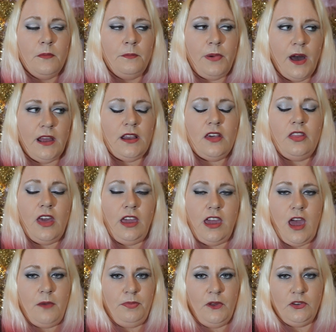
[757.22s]
But they
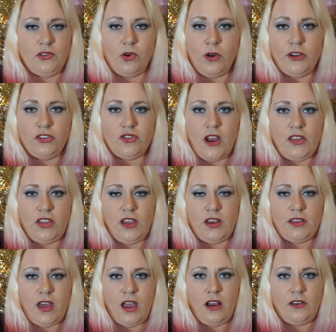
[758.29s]
kept their story straight the
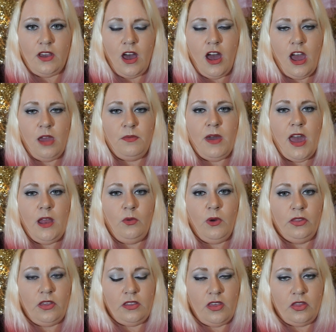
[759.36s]
entire time. And
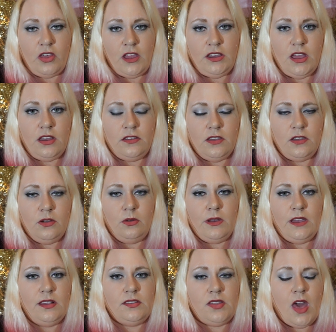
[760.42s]
one thing that they did do
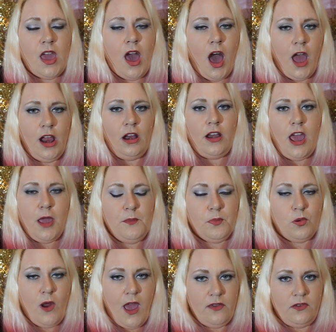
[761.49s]
is they hired a
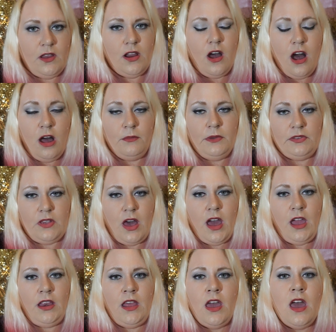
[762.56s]
private
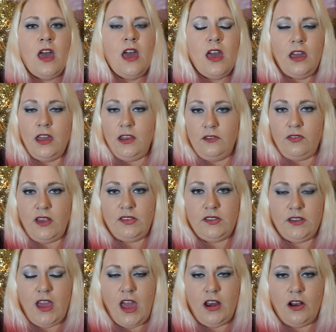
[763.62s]
homicide
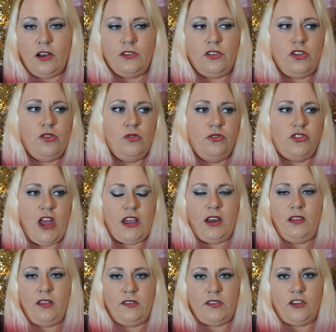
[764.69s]
investigator to check
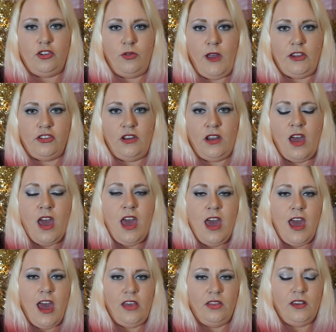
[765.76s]
into the situation.
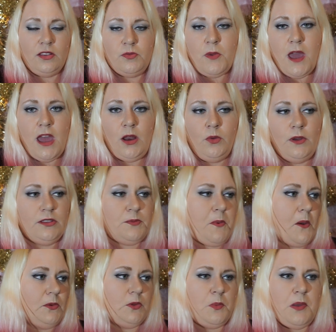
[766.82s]
And this man was
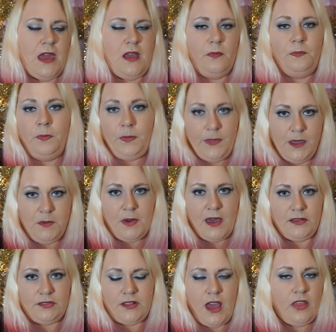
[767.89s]
supposed to be the
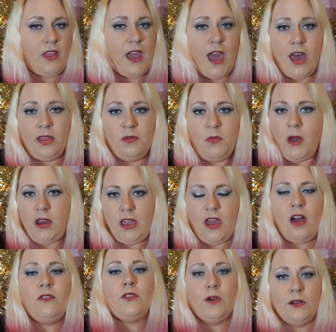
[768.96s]
best. And they had the money,
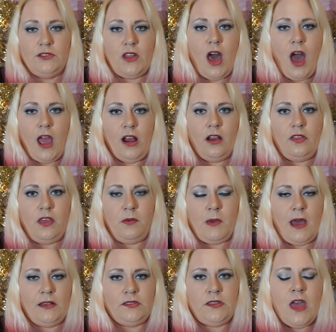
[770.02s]
of course, to hire the
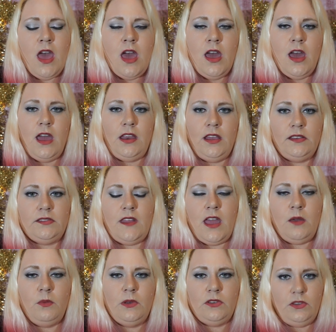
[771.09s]
best. And his
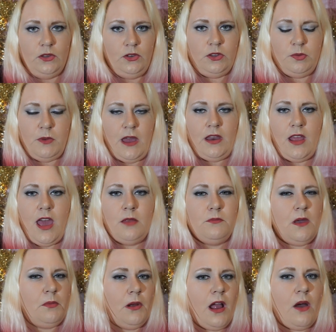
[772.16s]
name was Lou Smith. And
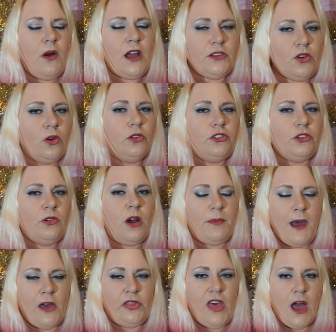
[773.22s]
remember how I told you
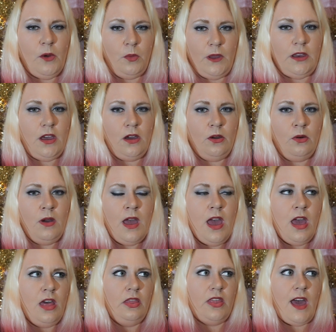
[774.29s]
about that window
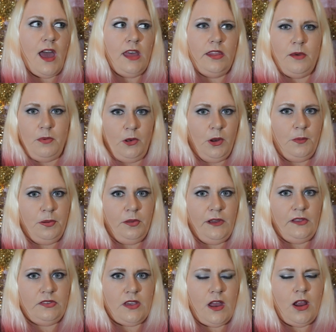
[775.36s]
that the Boulder
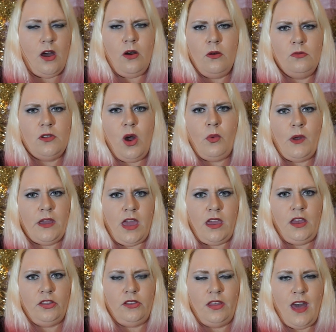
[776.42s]
police said, oh, no one can
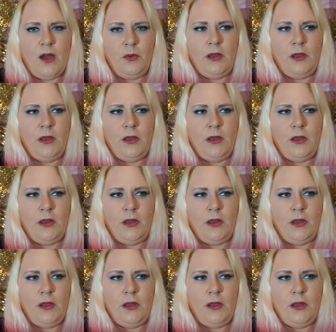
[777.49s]
get through that